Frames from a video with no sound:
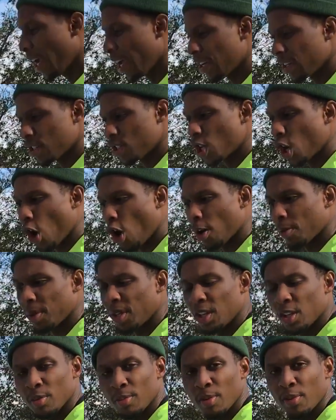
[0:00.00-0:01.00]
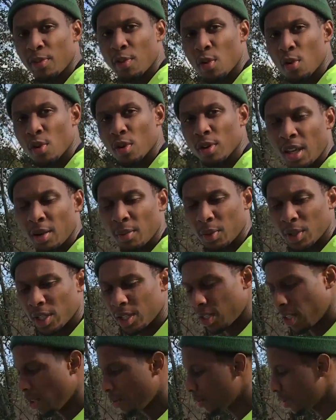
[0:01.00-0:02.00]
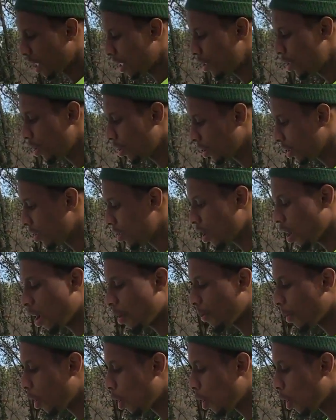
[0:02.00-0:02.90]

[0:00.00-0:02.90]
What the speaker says: had a tarp here before, and what they did was they took the tarp